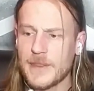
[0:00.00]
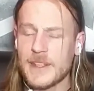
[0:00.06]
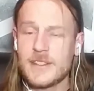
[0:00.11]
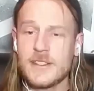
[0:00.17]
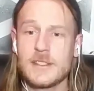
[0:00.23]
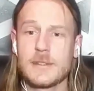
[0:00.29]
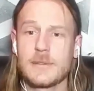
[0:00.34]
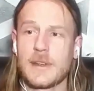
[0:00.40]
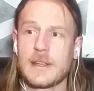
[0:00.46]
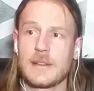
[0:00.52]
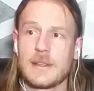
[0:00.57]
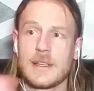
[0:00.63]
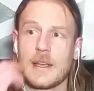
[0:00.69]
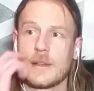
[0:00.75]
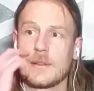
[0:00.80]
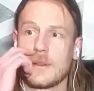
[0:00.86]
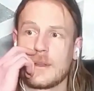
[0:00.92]
And this is the thing,
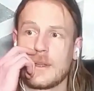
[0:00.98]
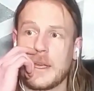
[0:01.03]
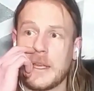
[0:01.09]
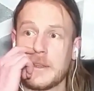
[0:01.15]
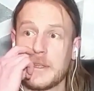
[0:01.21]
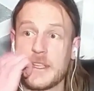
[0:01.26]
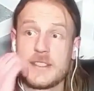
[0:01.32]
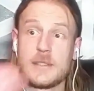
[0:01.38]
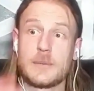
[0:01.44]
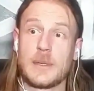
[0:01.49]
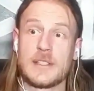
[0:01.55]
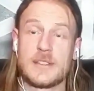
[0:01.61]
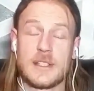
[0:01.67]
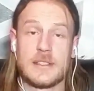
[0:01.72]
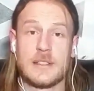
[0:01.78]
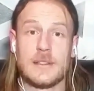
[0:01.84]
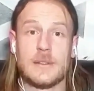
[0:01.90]
like, uh, and this is what
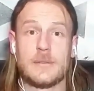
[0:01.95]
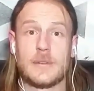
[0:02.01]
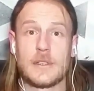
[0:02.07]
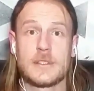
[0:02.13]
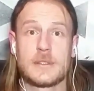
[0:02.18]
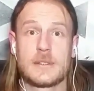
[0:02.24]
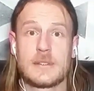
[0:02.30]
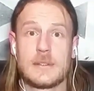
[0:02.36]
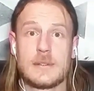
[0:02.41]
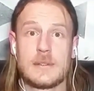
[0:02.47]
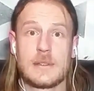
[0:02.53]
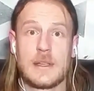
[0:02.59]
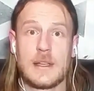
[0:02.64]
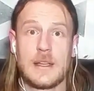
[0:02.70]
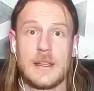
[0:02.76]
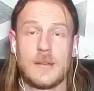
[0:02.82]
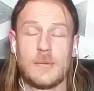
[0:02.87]
I said in the first
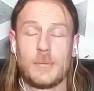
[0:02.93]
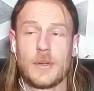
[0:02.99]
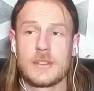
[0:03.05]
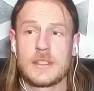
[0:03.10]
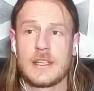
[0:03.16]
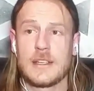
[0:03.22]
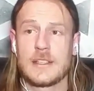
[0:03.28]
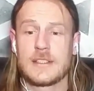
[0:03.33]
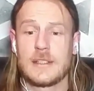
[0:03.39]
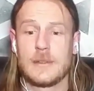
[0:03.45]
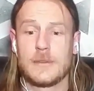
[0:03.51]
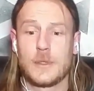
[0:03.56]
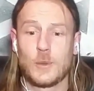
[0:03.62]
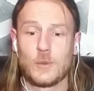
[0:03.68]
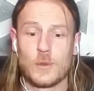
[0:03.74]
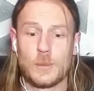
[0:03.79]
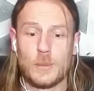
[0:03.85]
um, podcast.
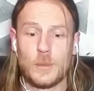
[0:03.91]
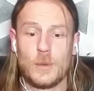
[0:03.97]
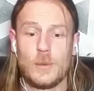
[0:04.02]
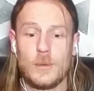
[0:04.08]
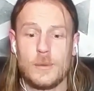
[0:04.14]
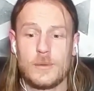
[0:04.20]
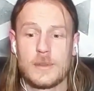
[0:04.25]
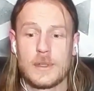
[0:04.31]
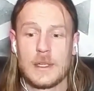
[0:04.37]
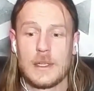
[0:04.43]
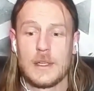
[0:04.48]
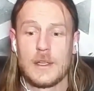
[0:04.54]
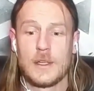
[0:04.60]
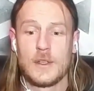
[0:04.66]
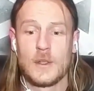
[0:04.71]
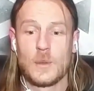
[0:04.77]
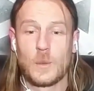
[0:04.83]
If you remove
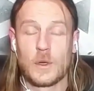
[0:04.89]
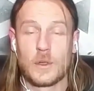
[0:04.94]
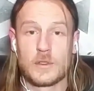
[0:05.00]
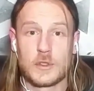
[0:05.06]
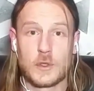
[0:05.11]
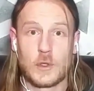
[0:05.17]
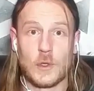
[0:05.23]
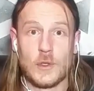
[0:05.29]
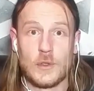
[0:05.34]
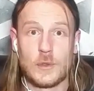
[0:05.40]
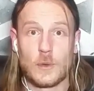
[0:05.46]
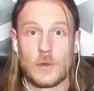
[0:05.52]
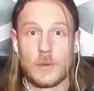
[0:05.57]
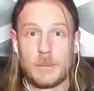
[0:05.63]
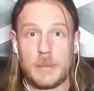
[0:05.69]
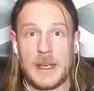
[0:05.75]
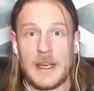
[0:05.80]
the words good
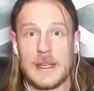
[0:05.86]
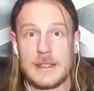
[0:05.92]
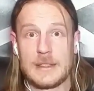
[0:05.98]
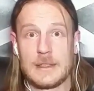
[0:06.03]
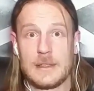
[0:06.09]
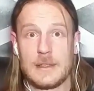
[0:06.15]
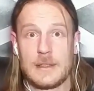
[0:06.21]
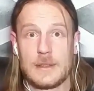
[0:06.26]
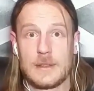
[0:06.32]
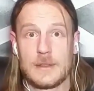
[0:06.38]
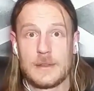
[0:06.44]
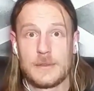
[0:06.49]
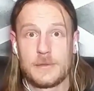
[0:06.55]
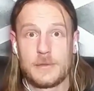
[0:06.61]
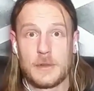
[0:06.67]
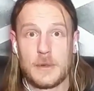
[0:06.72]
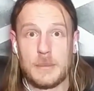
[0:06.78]
or bad
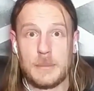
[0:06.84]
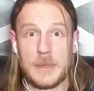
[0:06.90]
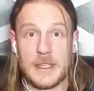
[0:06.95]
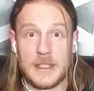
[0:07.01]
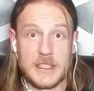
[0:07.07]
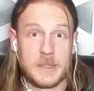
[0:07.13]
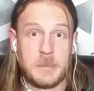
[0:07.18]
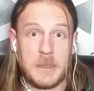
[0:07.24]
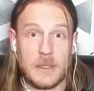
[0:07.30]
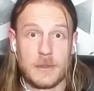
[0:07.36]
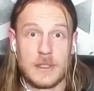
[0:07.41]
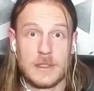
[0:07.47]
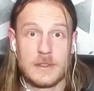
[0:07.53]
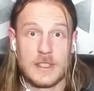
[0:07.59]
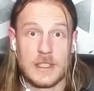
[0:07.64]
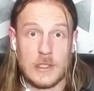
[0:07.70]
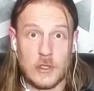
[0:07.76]
from
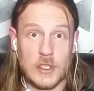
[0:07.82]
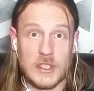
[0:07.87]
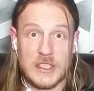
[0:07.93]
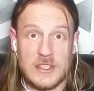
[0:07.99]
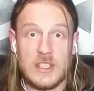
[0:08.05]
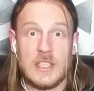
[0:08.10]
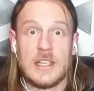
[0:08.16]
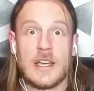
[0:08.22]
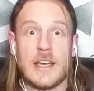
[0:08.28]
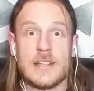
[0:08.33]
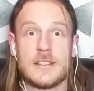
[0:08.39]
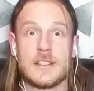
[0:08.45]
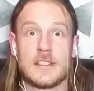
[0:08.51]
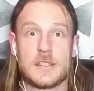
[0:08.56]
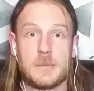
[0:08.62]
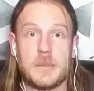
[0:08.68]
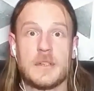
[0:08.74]
experience and just see it
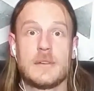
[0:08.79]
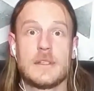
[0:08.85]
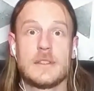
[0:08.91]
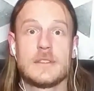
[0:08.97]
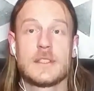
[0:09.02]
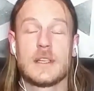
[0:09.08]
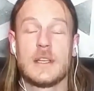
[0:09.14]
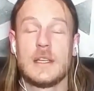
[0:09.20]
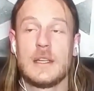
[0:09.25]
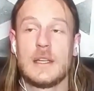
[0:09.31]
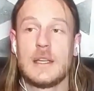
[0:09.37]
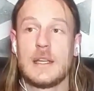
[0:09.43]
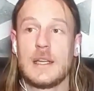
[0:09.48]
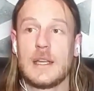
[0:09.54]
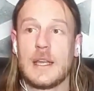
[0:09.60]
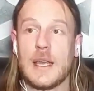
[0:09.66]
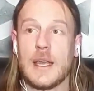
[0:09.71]
as experience,
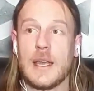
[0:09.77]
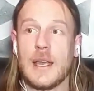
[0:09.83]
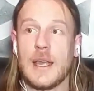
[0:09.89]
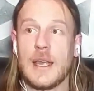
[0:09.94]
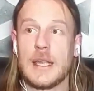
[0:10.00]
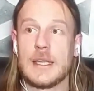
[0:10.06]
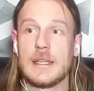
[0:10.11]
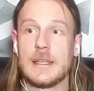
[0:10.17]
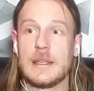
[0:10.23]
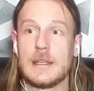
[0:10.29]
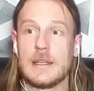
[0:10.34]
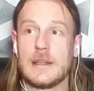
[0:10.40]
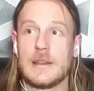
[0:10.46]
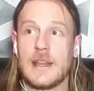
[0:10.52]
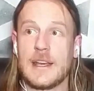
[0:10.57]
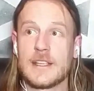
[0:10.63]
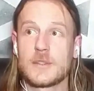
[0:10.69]

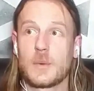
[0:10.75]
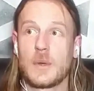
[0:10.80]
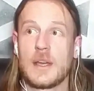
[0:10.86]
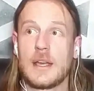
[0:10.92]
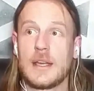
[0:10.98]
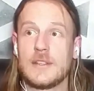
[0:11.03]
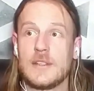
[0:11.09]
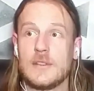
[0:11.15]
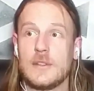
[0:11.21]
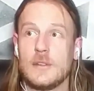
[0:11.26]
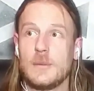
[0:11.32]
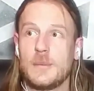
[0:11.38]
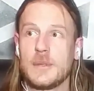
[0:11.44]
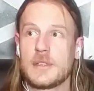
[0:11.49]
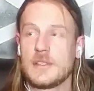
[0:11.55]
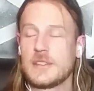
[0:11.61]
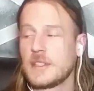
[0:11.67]
and that's what I had to
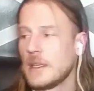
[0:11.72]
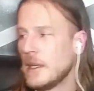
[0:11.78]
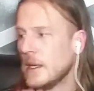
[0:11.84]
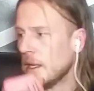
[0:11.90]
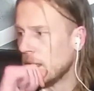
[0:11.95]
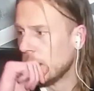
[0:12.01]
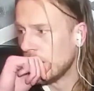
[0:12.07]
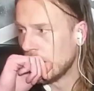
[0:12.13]
do because